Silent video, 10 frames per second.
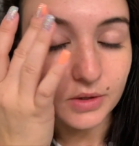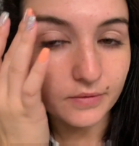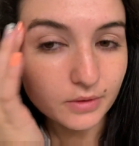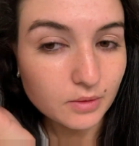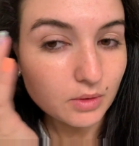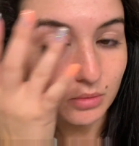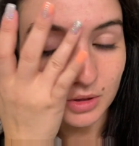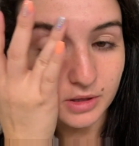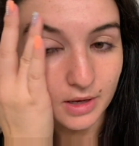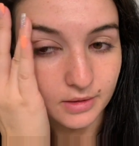even though I
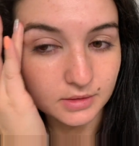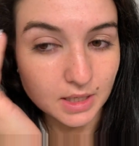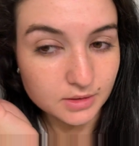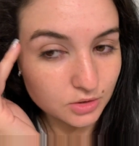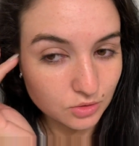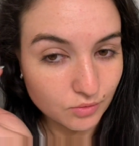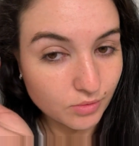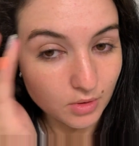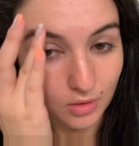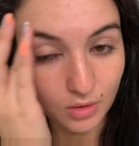put that tattoo
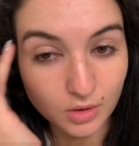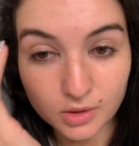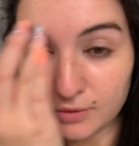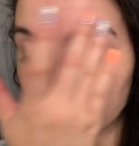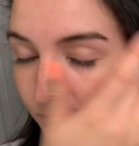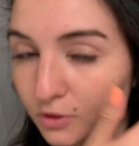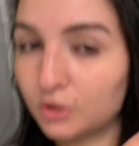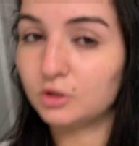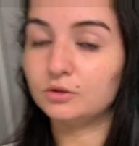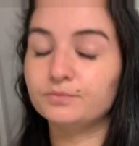thing on
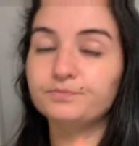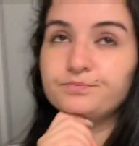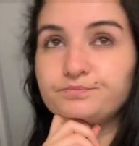for